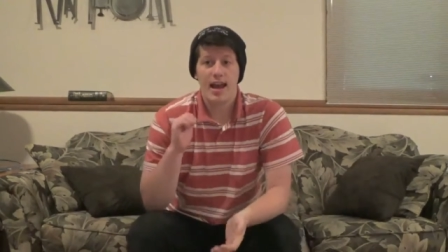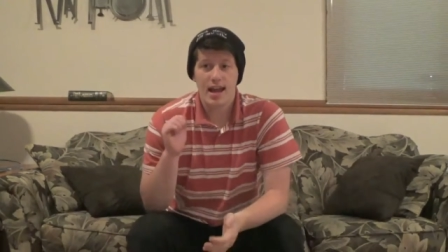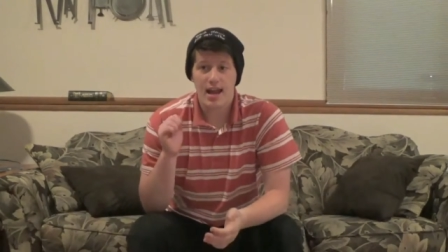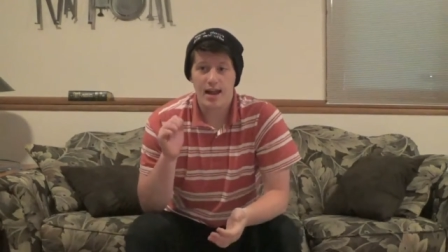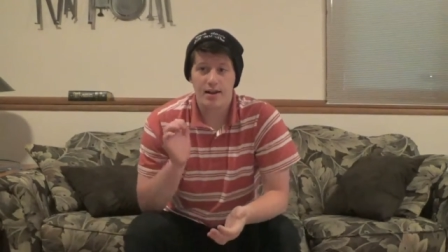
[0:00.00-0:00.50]

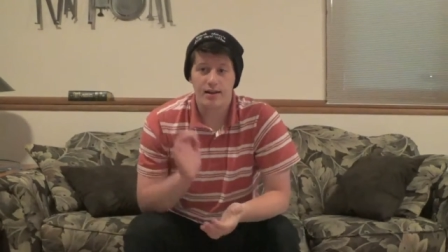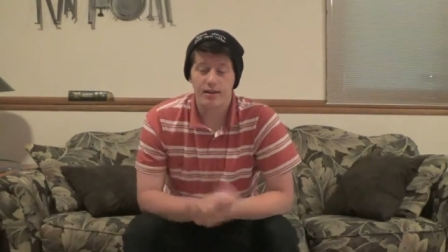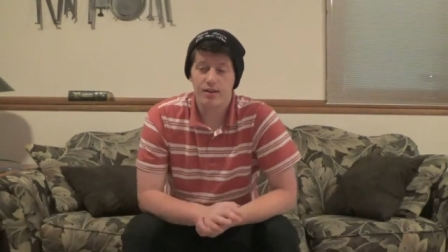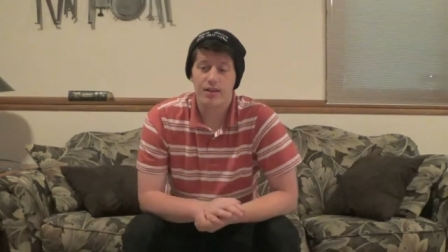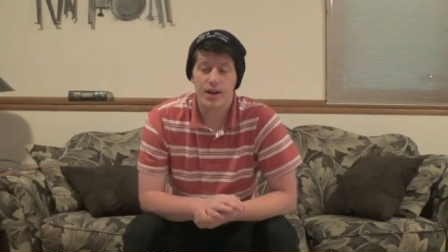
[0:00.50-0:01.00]
and
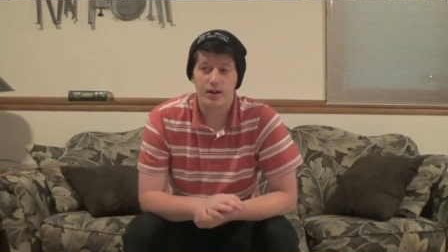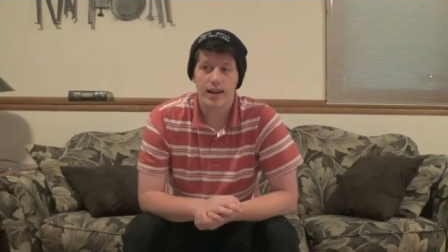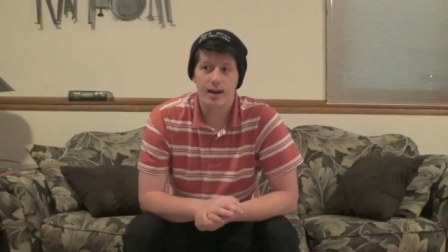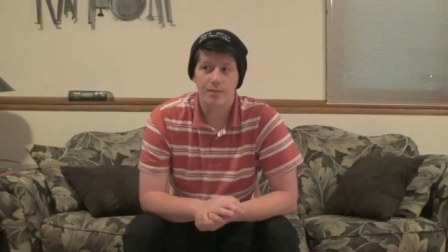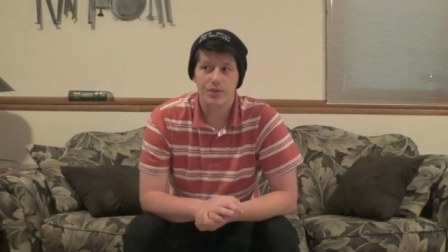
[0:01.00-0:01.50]
their
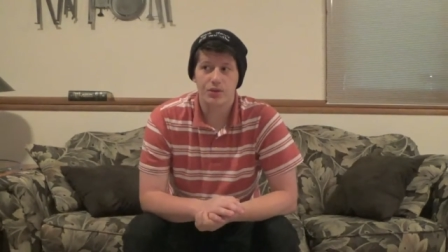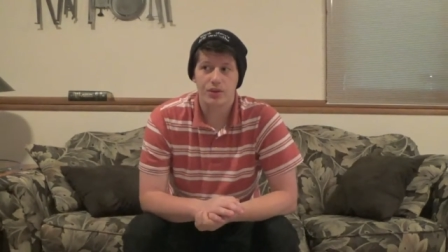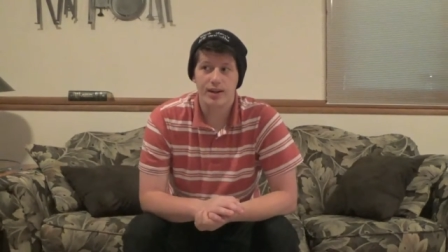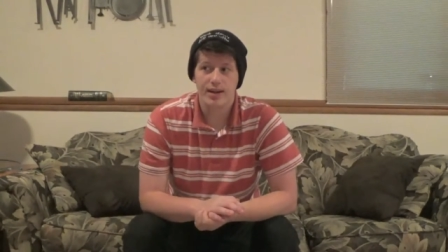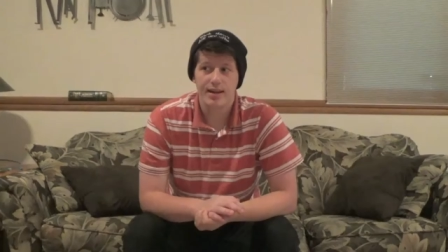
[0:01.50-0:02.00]

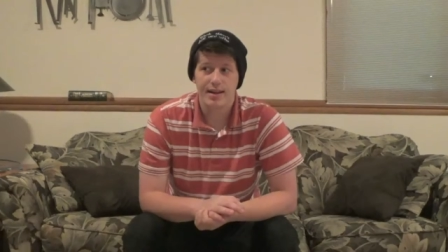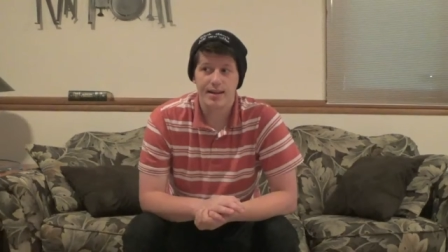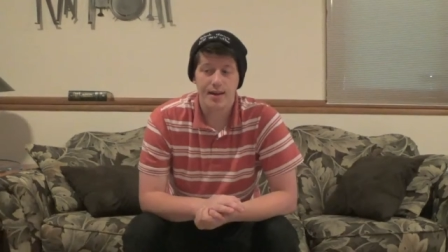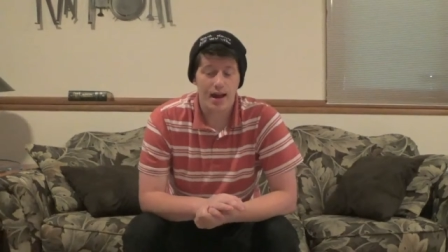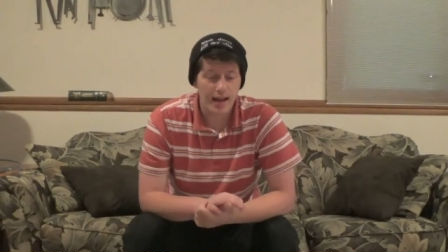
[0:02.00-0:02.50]
chemistry,
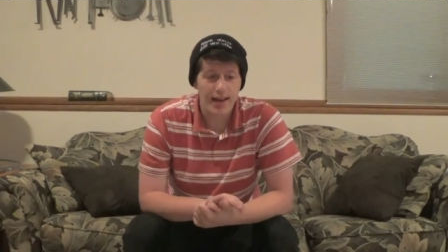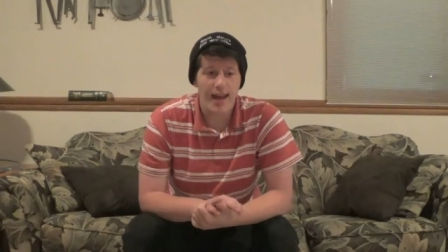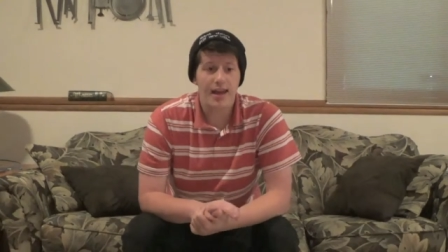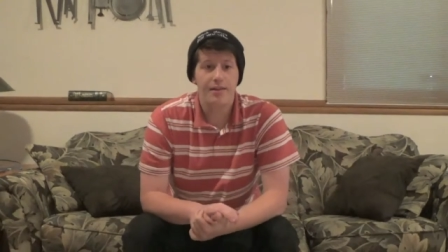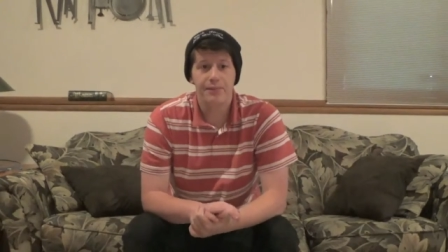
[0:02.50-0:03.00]

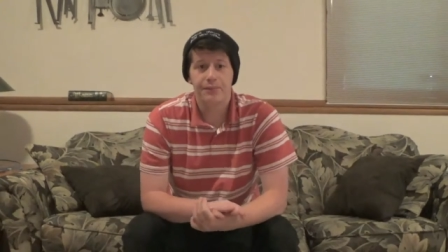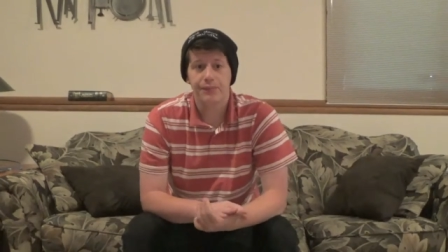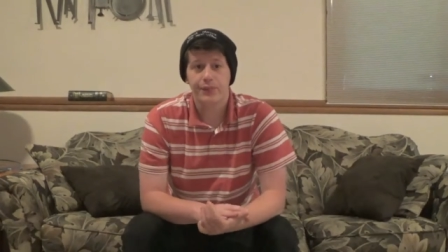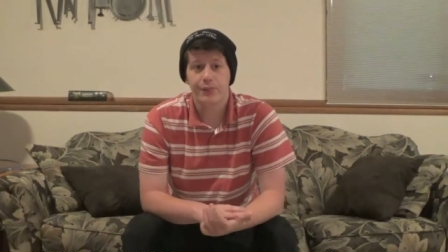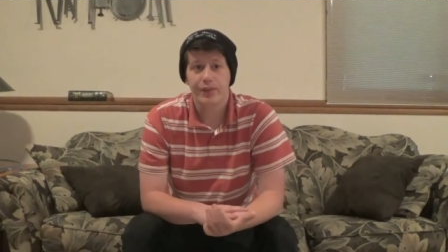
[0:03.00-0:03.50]
again,
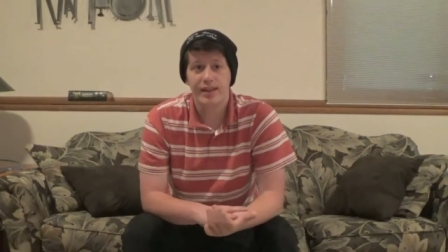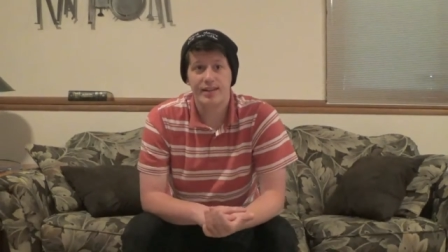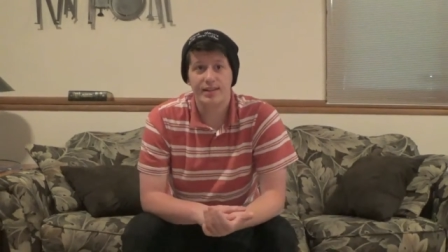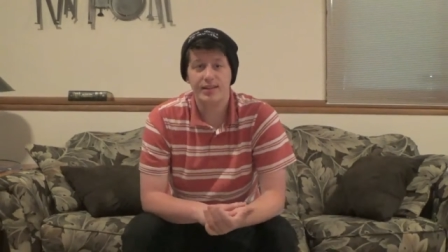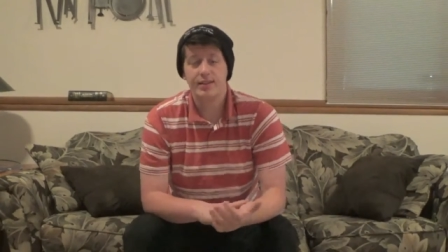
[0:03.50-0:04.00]

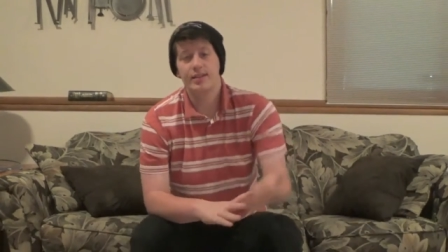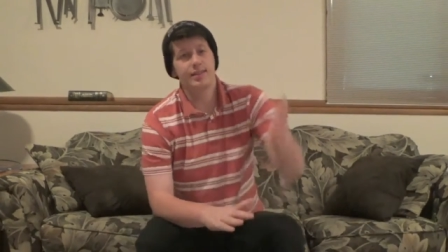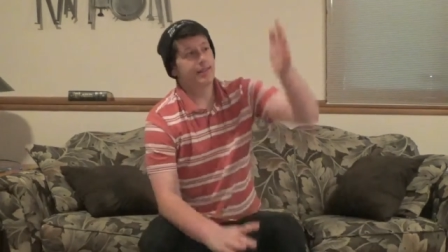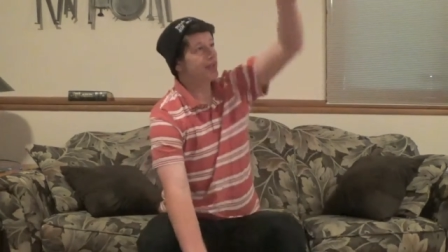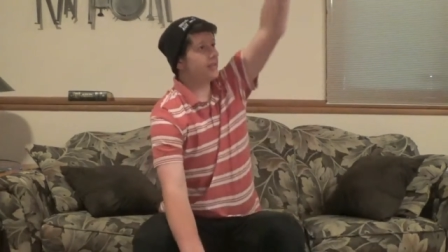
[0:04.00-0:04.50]

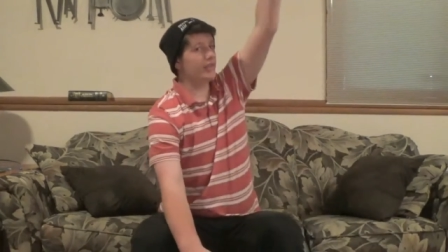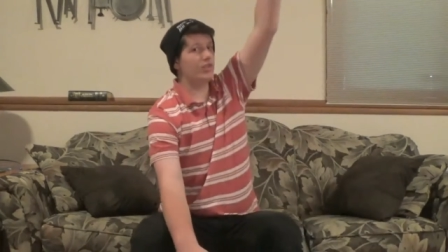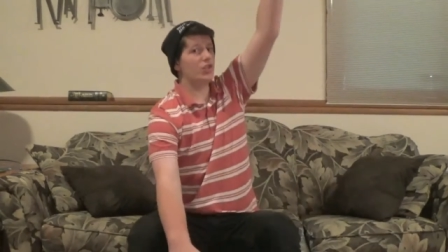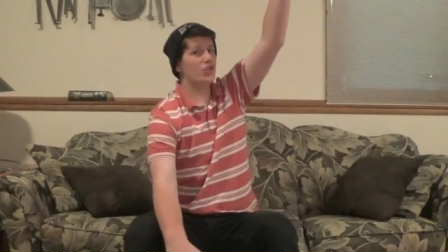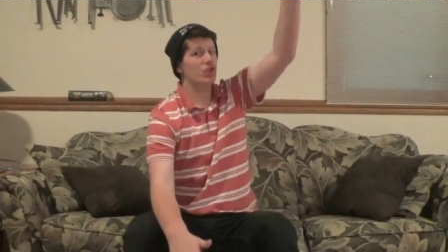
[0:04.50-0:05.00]
is
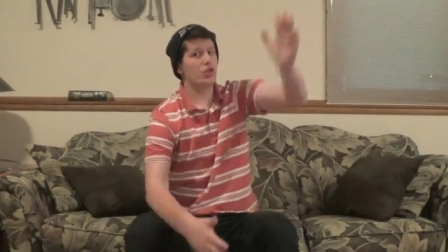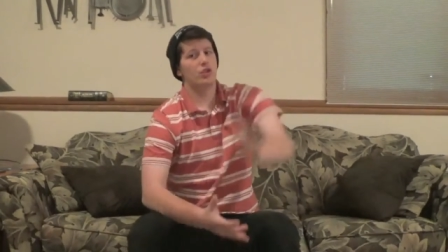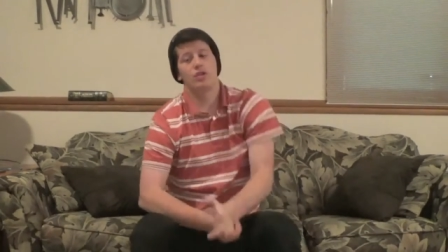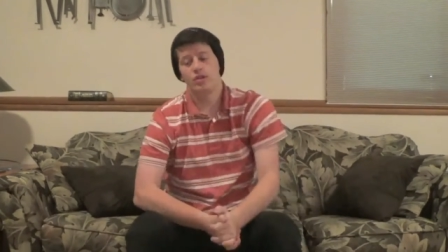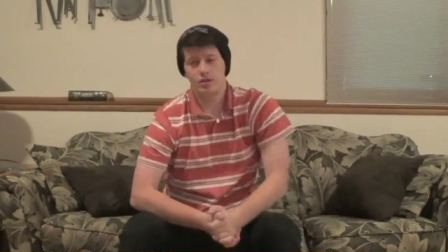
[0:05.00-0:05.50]
just
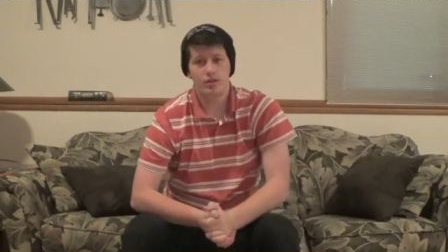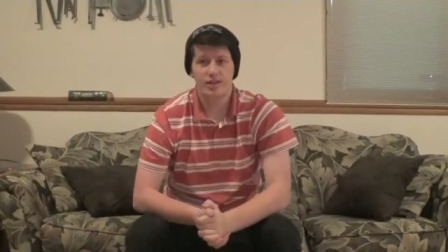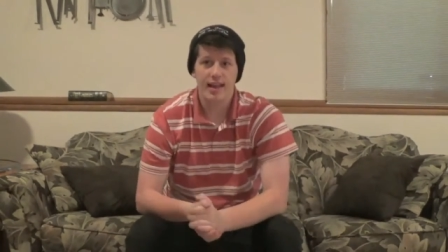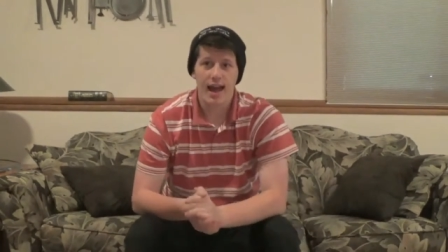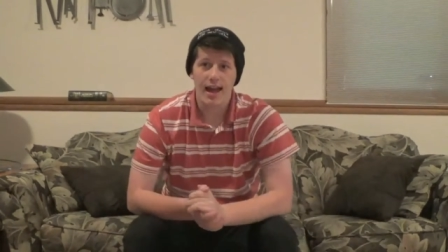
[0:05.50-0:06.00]

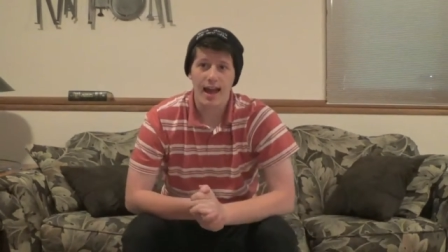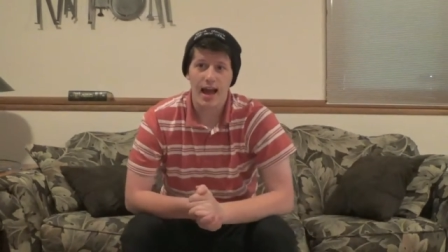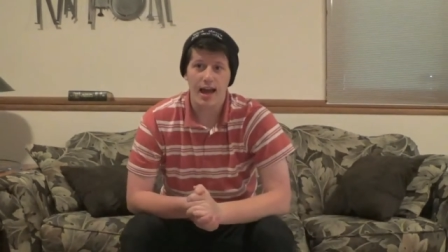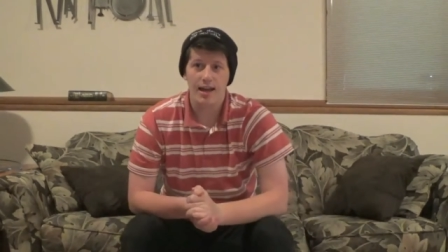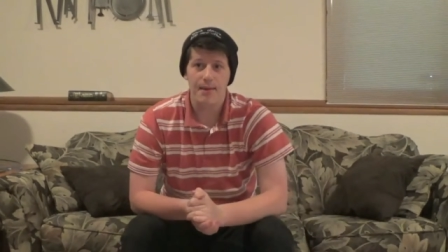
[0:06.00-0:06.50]
sky
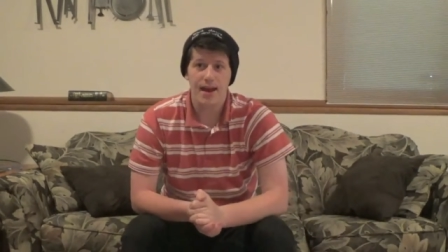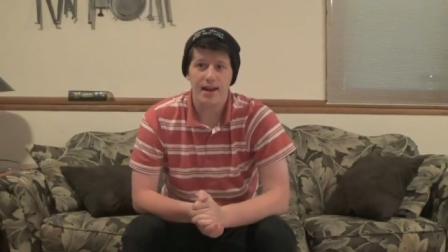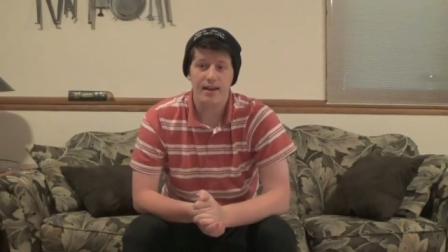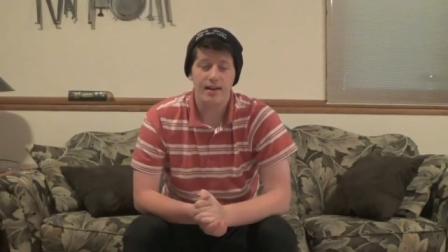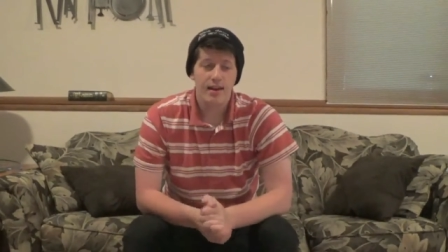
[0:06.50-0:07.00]
high,
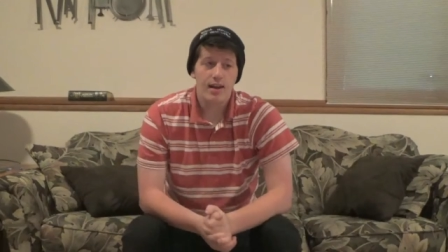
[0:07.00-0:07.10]
man.